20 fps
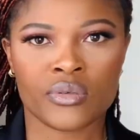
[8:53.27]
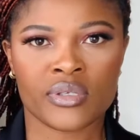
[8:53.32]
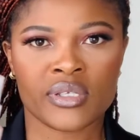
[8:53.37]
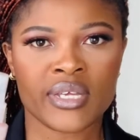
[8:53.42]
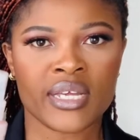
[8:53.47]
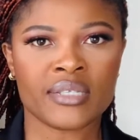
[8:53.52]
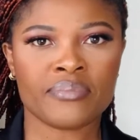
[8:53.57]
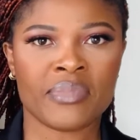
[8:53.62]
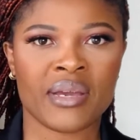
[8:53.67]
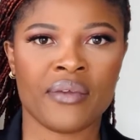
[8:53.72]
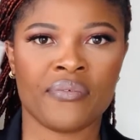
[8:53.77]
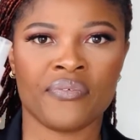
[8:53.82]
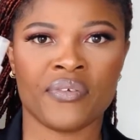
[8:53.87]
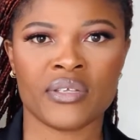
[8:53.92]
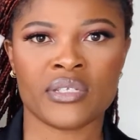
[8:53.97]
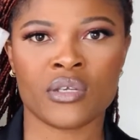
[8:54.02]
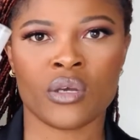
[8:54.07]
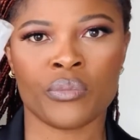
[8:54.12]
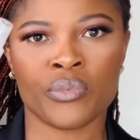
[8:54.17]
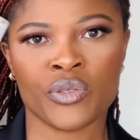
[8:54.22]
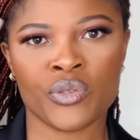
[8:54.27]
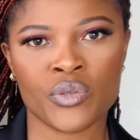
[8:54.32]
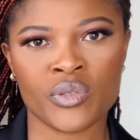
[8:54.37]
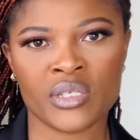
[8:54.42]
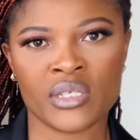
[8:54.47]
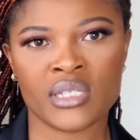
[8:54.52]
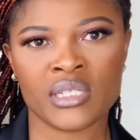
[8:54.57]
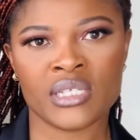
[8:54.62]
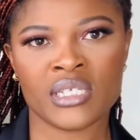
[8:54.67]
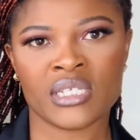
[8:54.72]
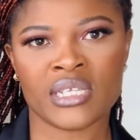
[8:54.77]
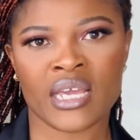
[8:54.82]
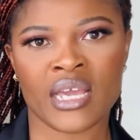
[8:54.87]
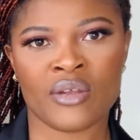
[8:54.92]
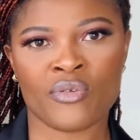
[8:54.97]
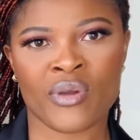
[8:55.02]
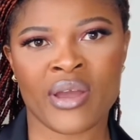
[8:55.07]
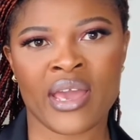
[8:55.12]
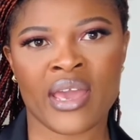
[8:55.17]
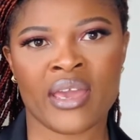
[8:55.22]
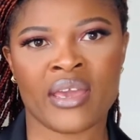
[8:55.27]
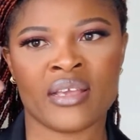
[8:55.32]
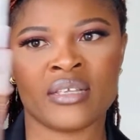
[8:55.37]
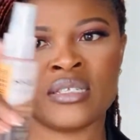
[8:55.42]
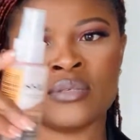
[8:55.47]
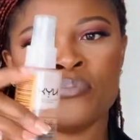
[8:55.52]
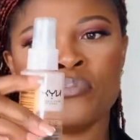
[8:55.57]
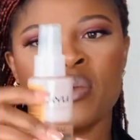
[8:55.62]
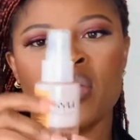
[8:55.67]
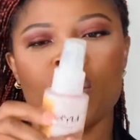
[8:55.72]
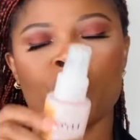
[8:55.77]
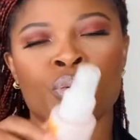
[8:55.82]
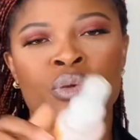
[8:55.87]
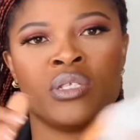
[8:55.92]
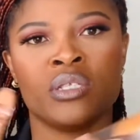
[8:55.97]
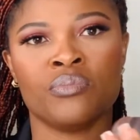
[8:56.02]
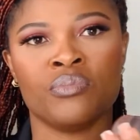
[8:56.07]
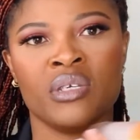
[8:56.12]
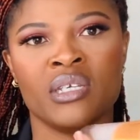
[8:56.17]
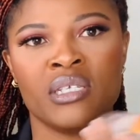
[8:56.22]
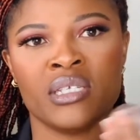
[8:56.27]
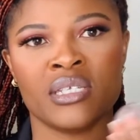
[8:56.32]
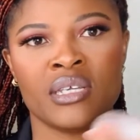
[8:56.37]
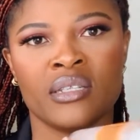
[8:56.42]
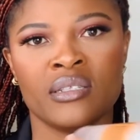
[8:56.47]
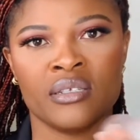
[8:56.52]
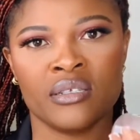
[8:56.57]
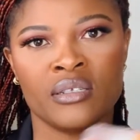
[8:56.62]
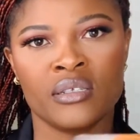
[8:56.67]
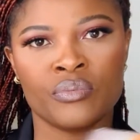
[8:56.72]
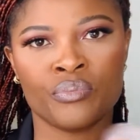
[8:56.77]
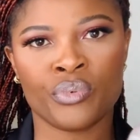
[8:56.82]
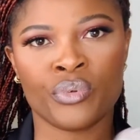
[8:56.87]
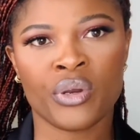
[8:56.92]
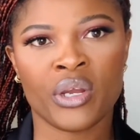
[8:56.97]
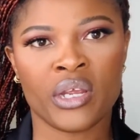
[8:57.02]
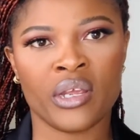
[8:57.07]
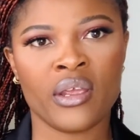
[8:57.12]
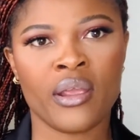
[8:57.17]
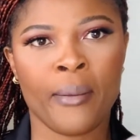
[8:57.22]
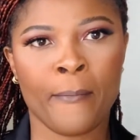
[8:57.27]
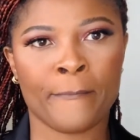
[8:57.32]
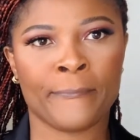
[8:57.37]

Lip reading: set my face, I'll be using this NYS Bear With Me setting spray.